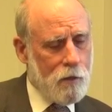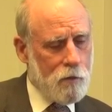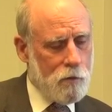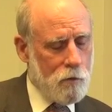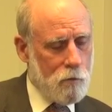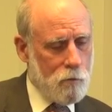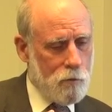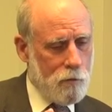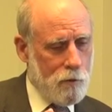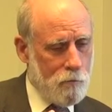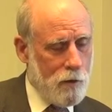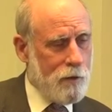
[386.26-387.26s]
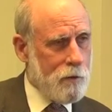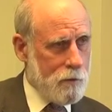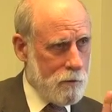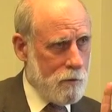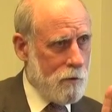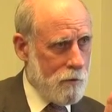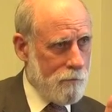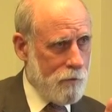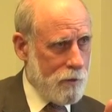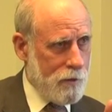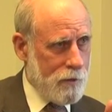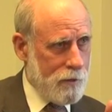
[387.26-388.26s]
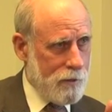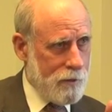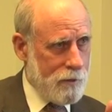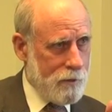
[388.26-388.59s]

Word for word: So they write an R F C